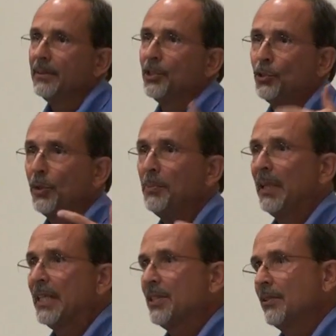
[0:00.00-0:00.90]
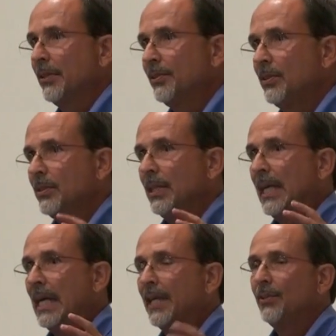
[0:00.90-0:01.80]
These tree plots
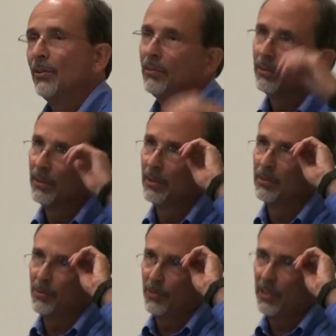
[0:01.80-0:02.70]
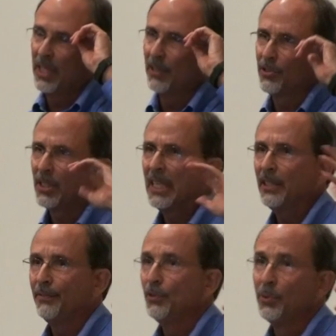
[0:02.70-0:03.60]
had, say,
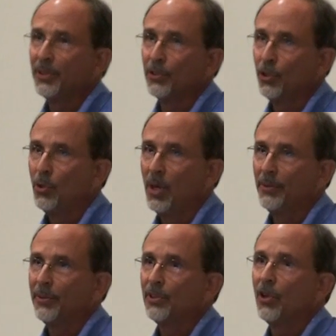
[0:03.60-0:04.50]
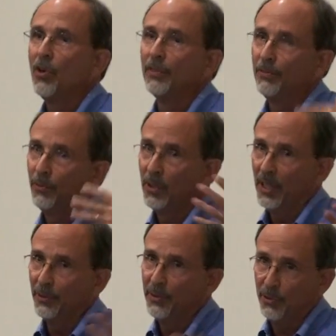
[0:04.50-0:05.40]
slightly fewer than 200 to over
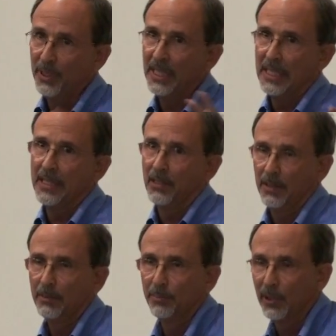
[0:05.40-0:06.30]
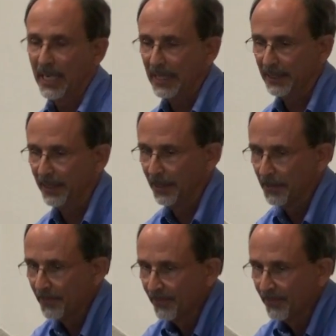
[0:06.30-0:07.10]
400 trees per hectare